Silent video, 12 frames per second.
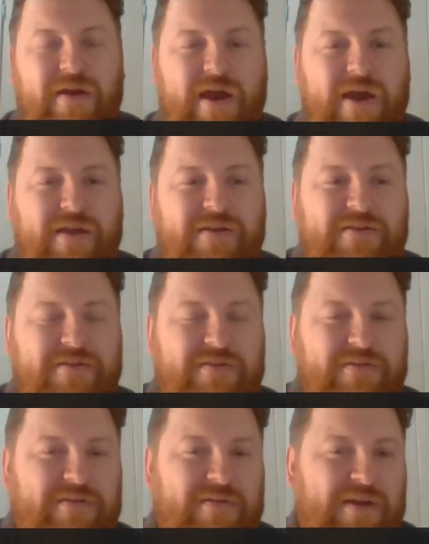and
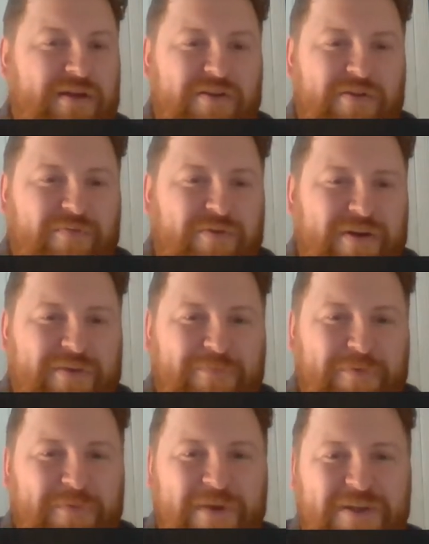I don't know
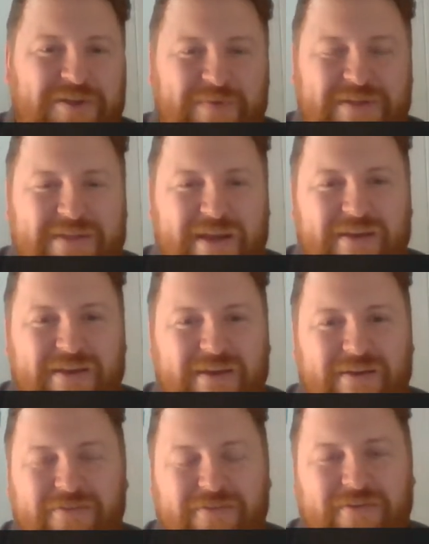what wage you'd be
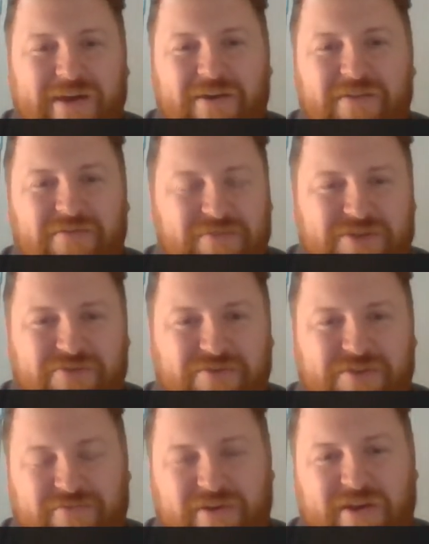taking or how you would
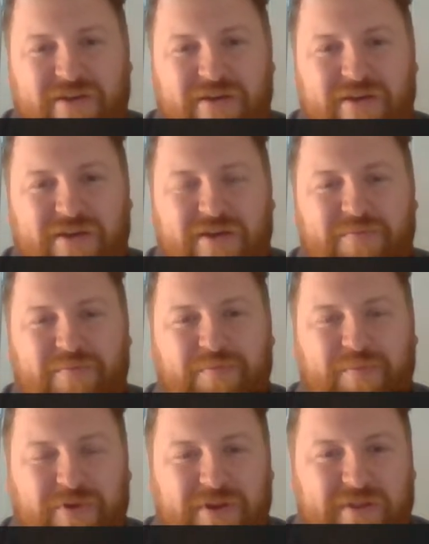structure it,
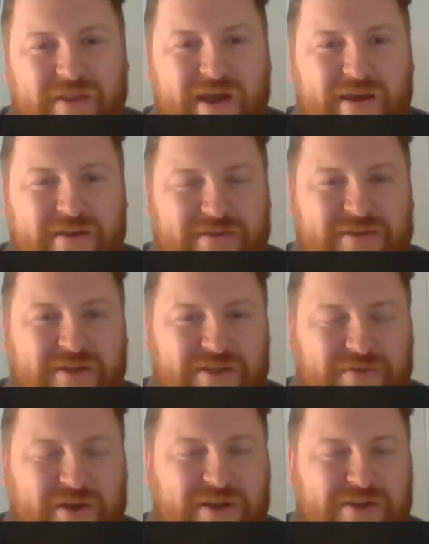but in that
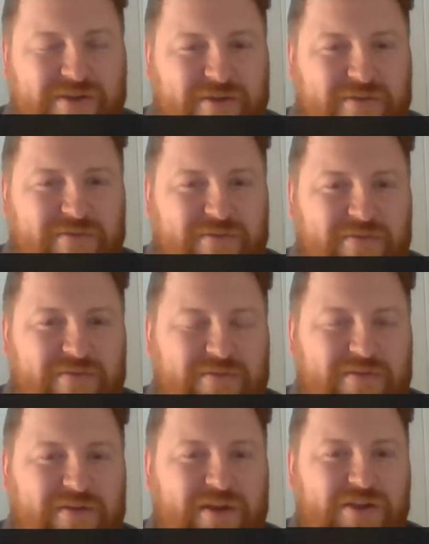situation,
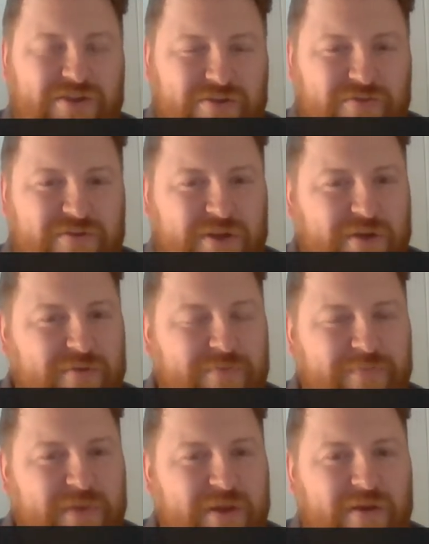it should do.
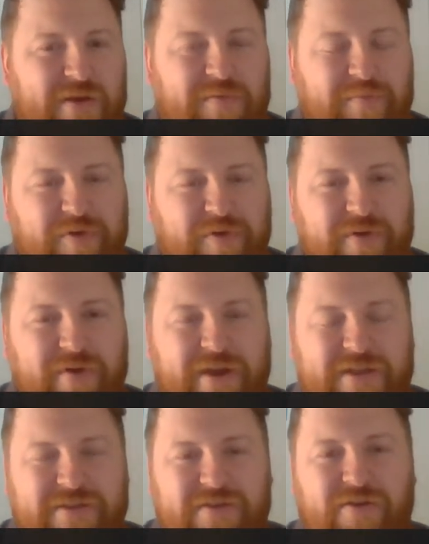But
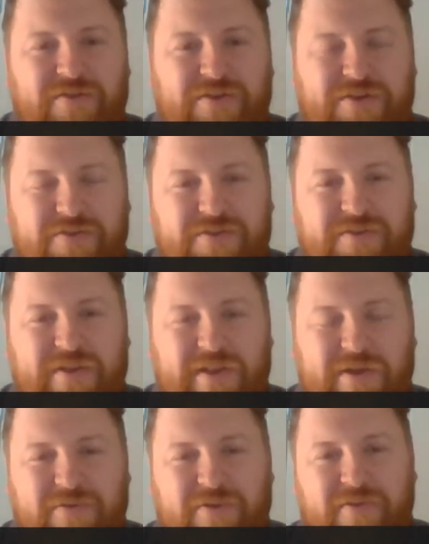it's not just the
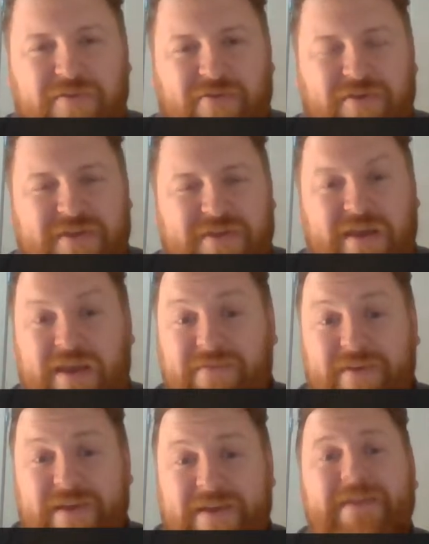local authority.
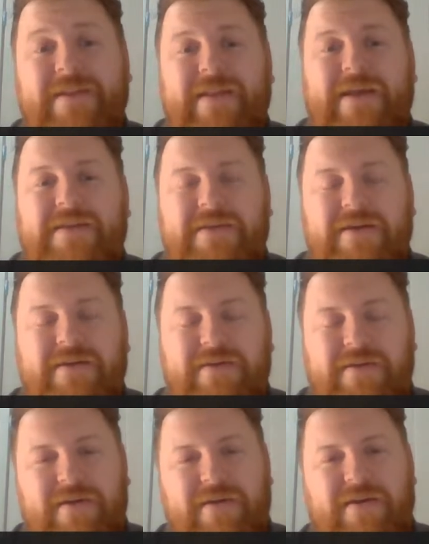If you get in a lender,
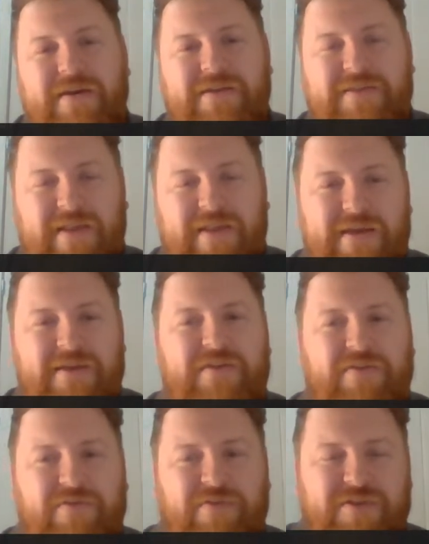it's the lender
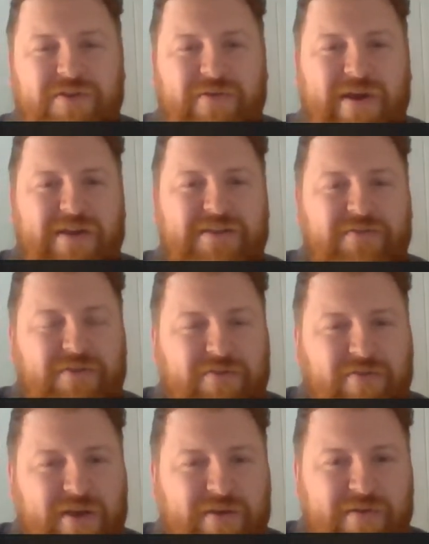who also has to
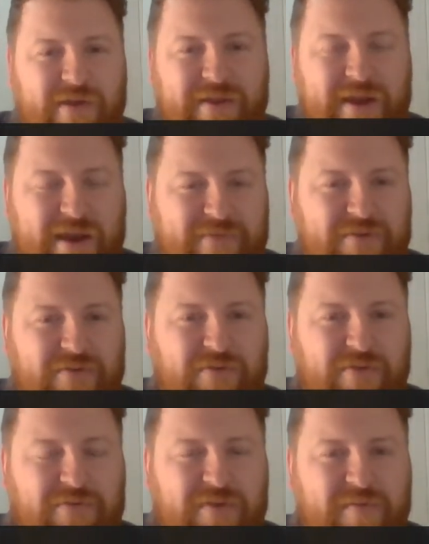agree, and they'd have to
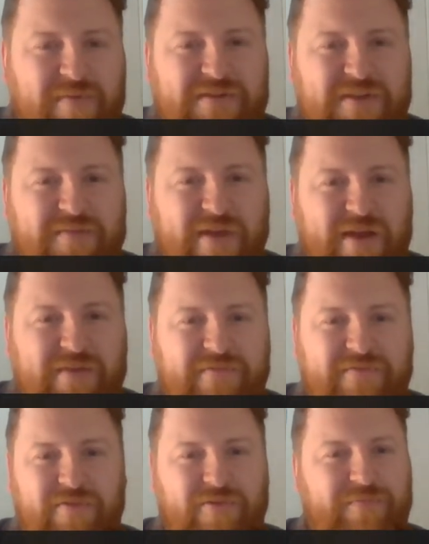agree with a business plan
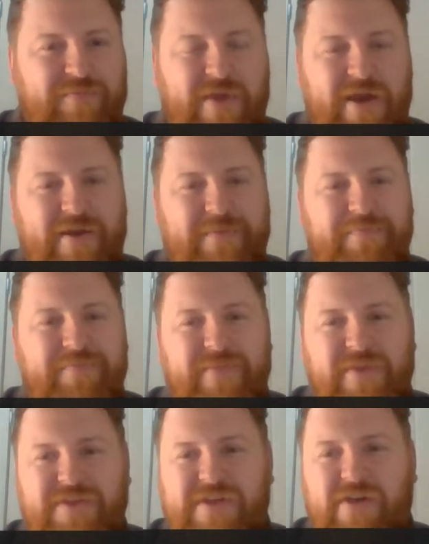for
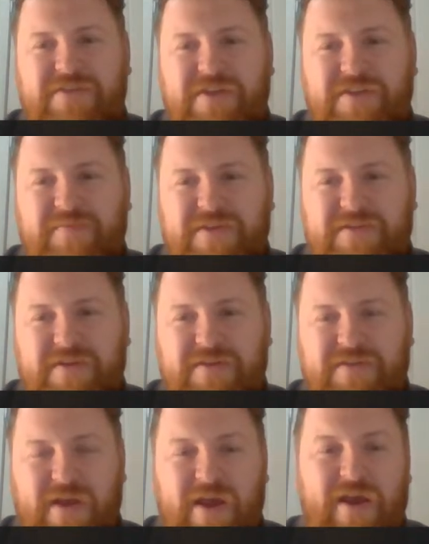the charity as a
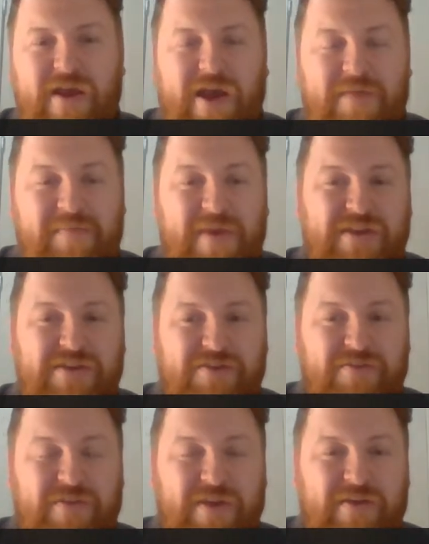business, and making
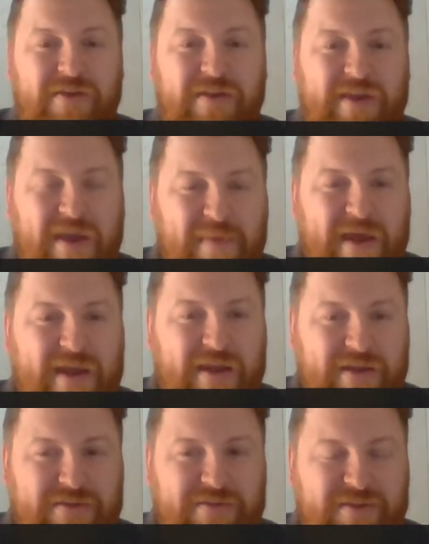sure that you can get
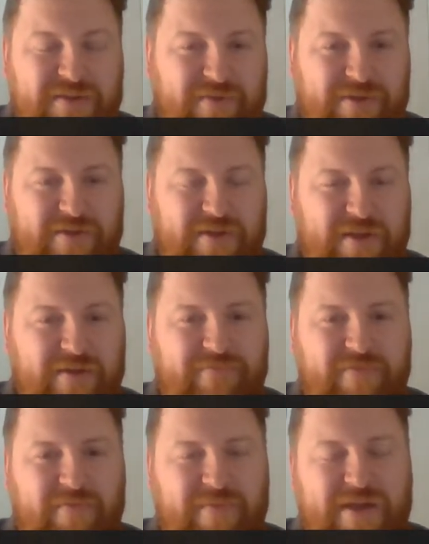paid sufficiently
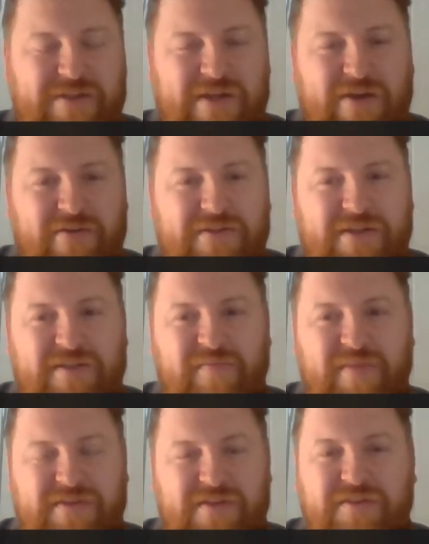from that charity as a
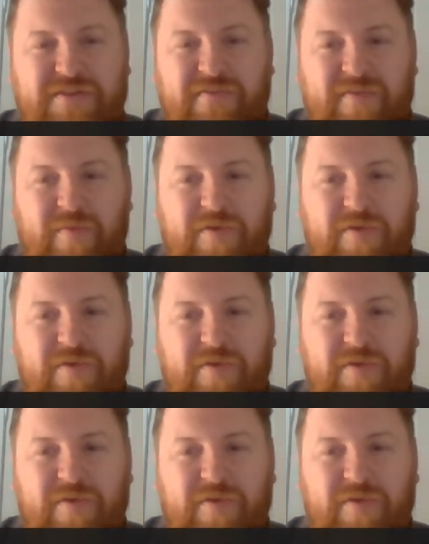business to cover the